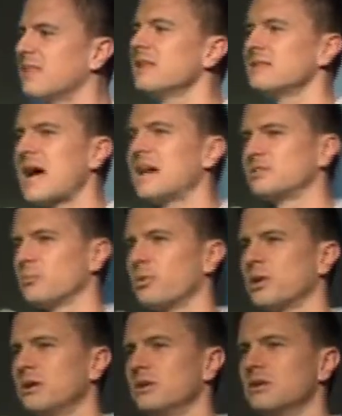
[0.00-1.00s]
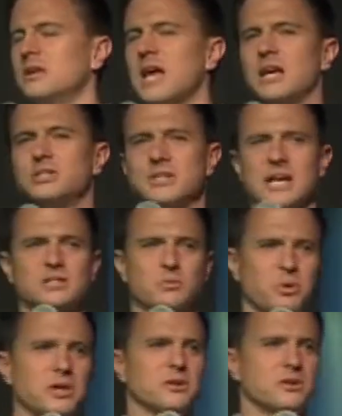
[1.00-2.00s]
I think that's a pretty good gauge and that's
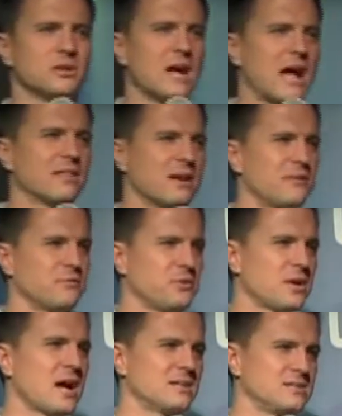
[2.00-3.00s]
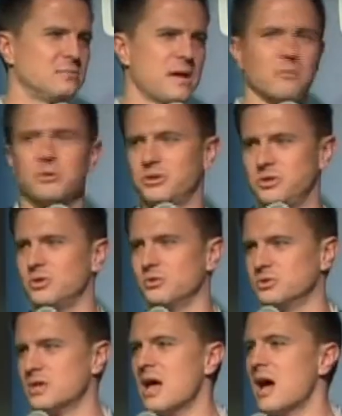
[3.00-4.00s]
a pretty good guideline for you guys to be able to
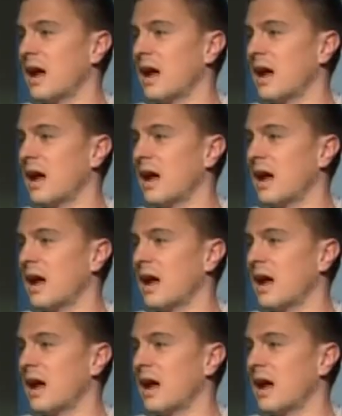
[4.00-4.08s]
use.